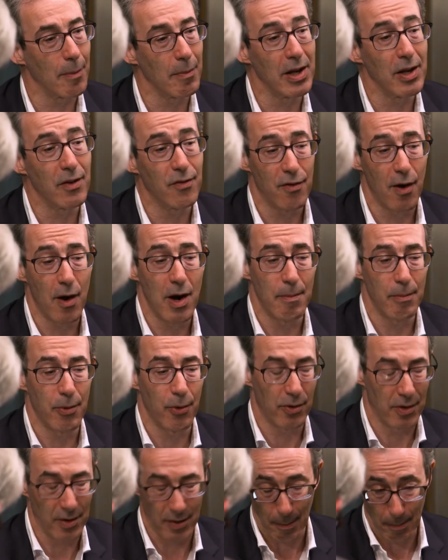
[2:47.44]
I mean, it's very
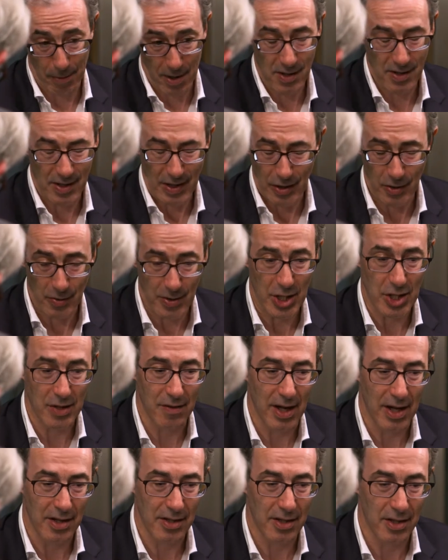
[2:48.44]
important personally to each of
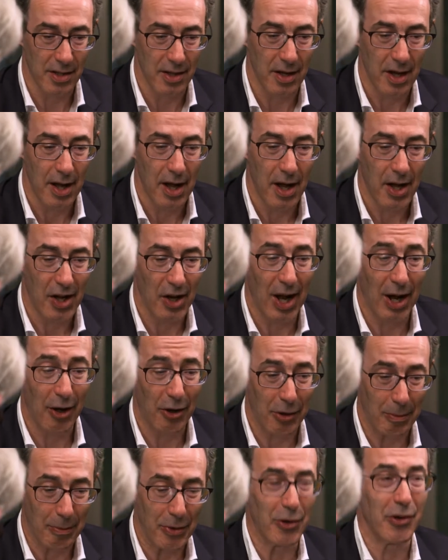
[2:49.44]
us that you know, our
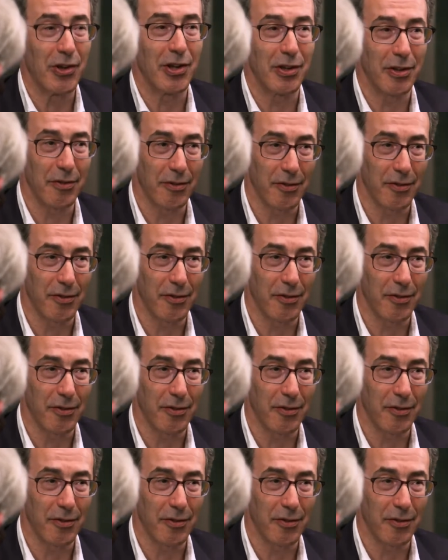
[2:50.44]
community as a